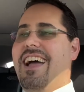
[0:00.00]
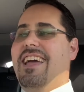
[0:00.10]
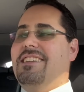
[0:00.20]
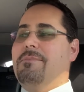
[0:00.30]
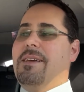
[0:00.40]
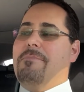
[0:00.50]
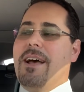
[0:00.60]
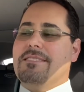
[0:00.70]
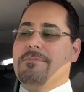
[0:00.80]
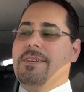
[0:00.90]
hate to be a
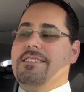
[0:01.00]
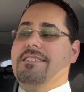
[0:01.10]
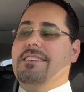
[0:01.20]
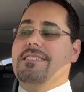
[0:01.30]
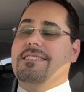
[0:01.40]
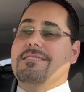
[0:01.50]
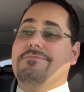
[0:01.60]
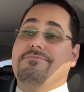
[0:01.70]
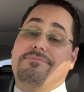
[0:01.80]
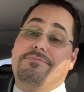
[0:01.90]
pessimist,
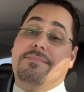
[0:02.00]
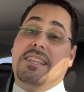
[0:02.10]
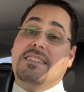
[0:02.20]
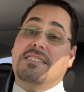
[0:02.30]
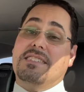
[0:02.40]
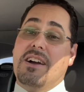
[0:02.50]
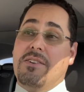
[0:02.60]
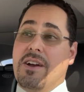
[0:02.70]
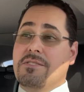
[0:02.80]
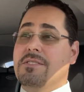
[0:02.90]
but that's just how it
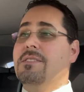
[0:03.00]
goes.